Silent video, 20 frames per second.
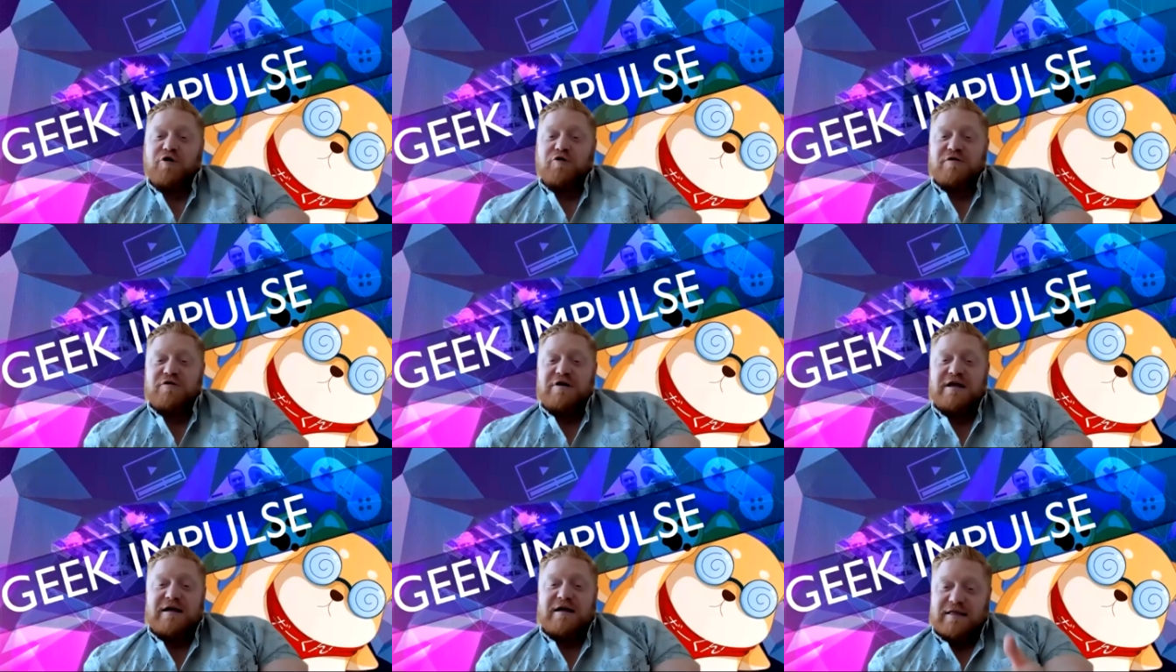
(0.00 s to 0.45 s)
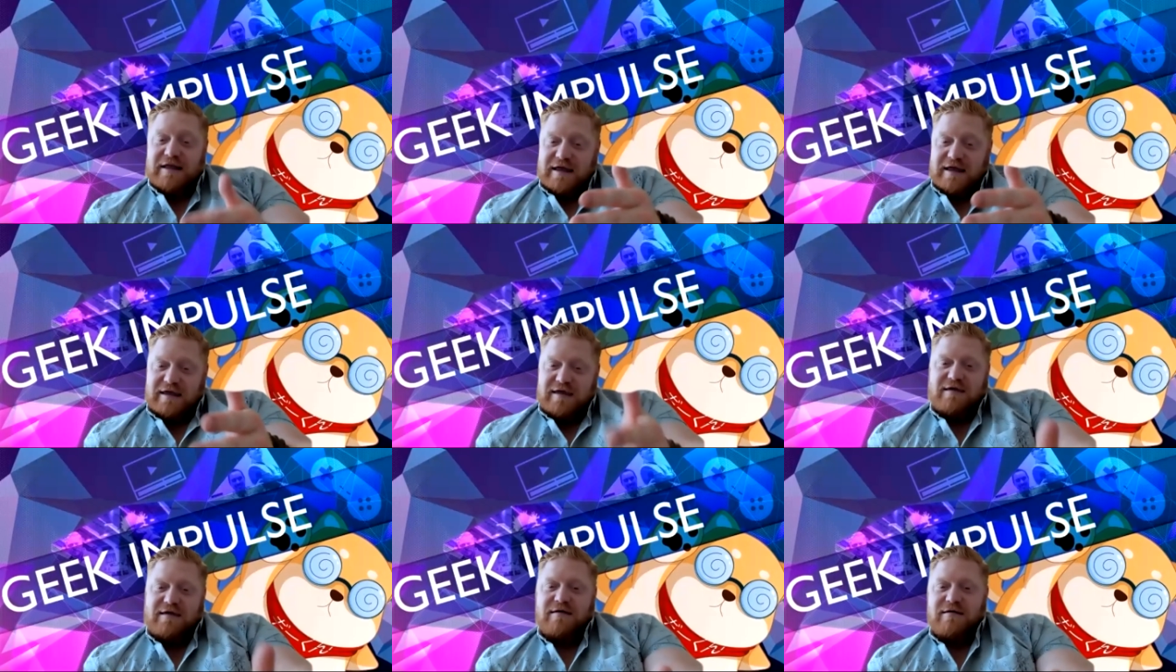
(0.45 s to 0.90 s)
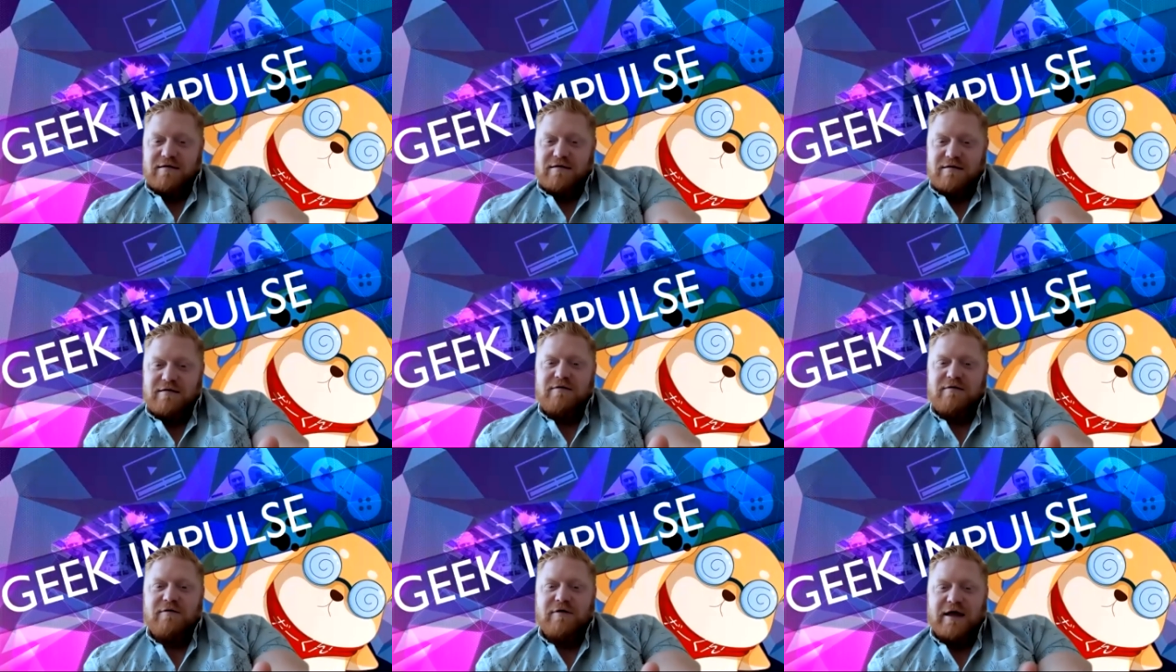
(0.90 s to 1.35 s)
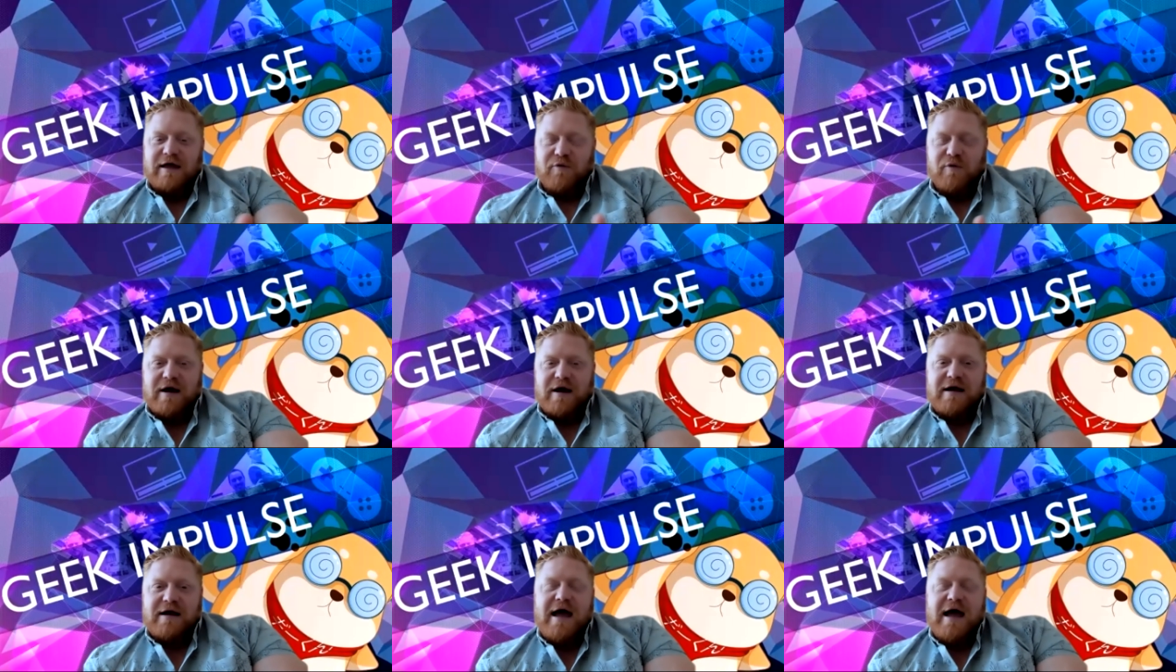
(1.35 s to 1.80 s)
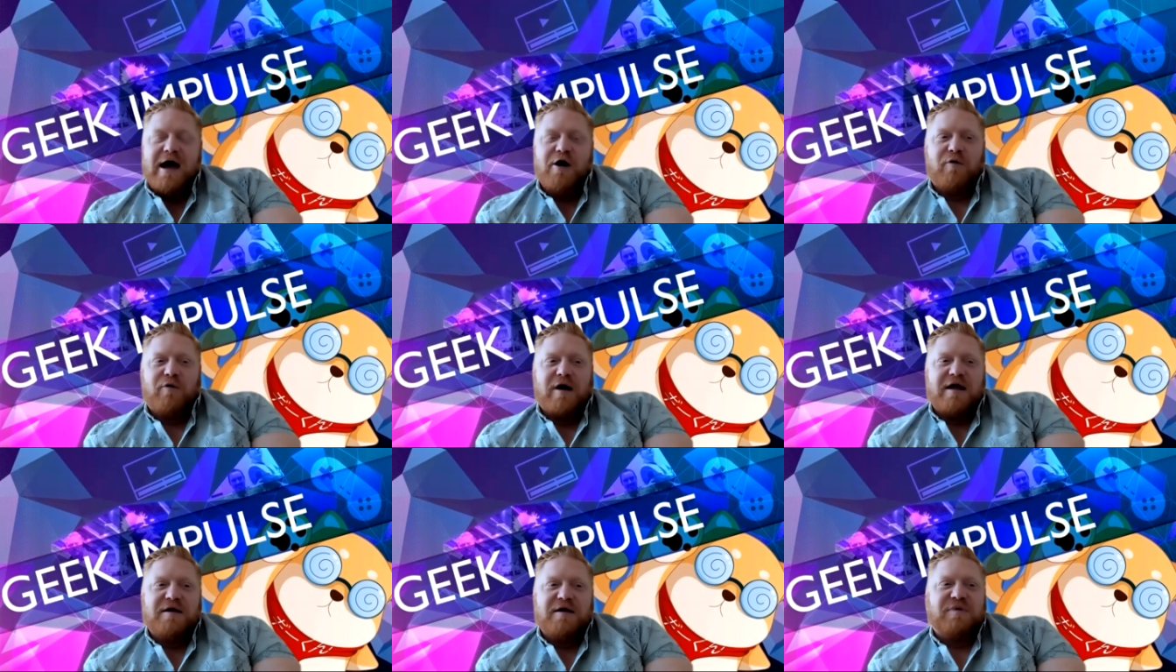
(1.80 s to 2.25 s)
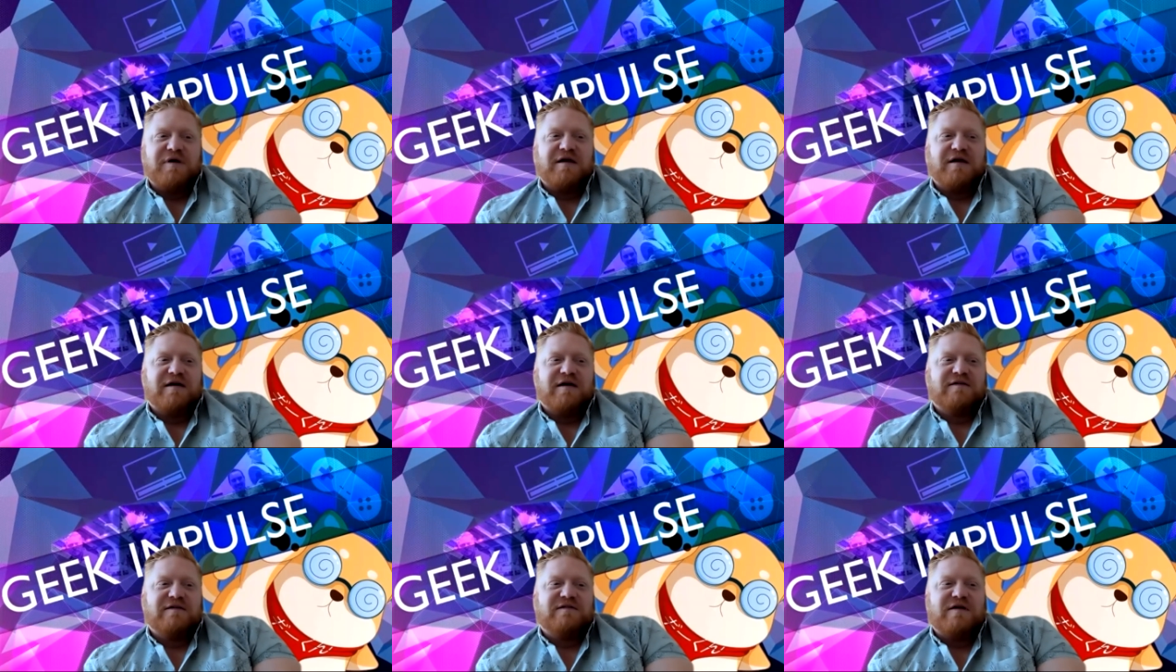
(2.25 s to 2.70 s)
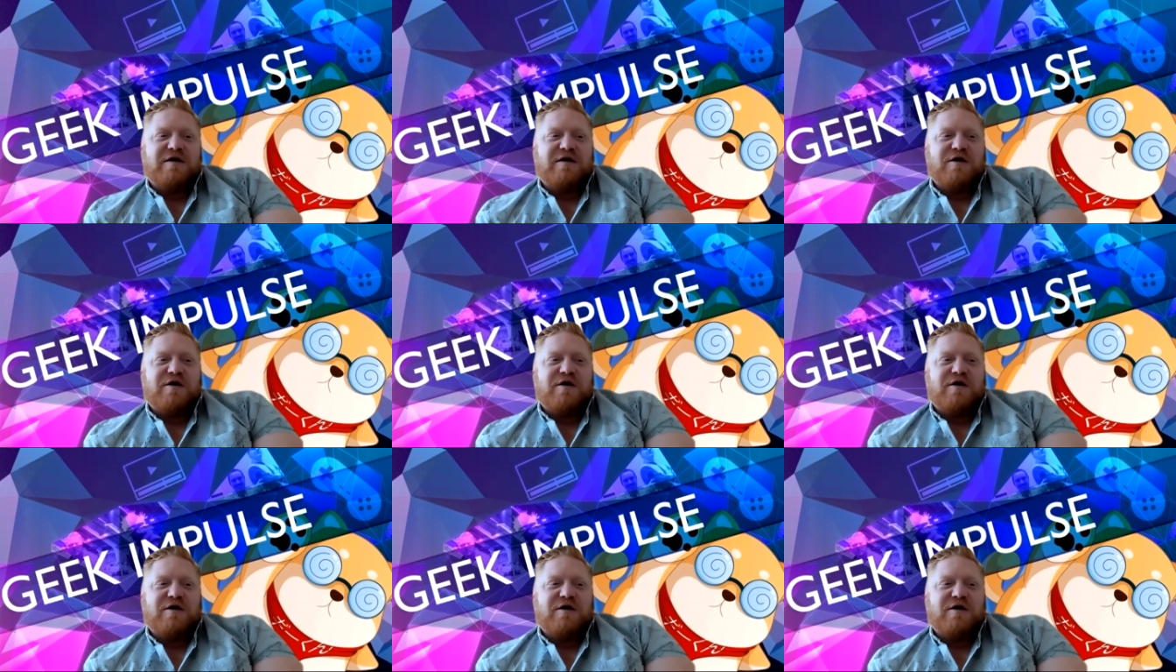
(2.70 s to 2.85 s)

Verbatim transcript: unique, like right now, right? Because